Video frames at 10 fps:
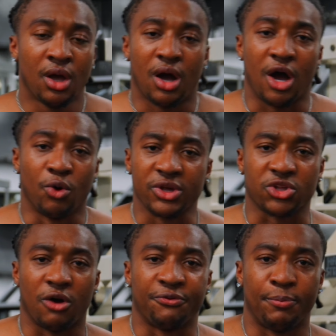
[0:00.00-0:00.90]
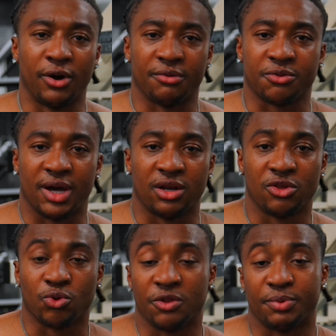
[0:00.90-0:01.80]
I always start off with pull-ups, man.
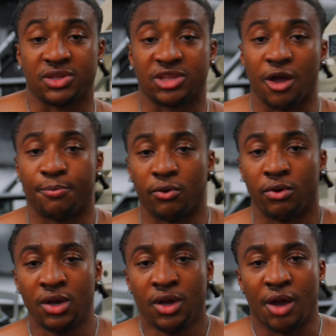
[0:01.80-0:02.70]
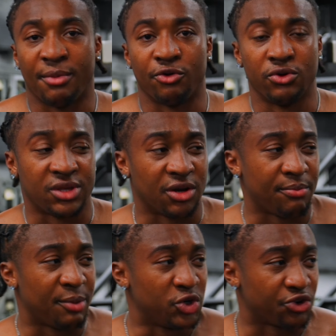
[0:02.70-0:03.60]
It's always been staple in my routine. I
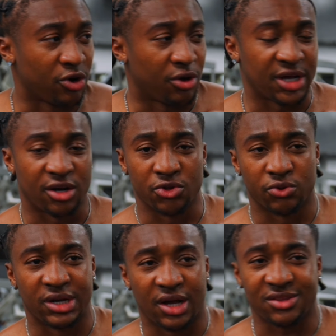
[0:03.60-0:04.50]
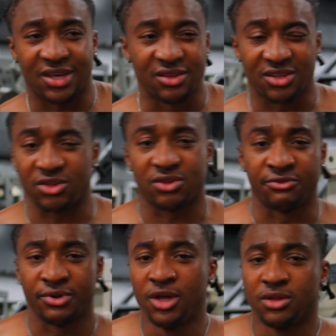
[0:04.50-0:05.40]
remember during lockdown, I was doing like 10 sets of
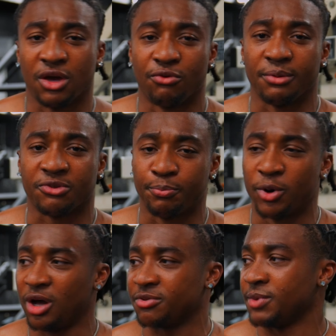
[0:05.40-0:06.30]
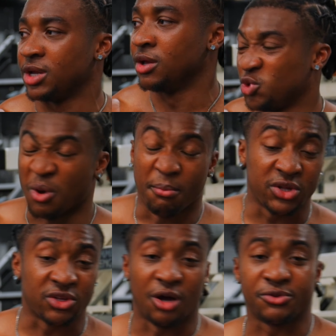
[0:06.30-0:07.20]
10 reps for pull-ups, man. Just doing
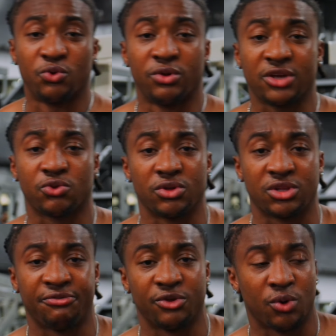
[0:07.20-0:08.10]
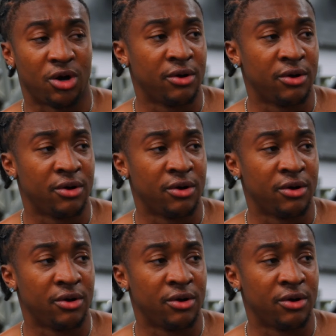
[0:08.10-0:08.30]
muscle-ups and all that sort of stuff as well.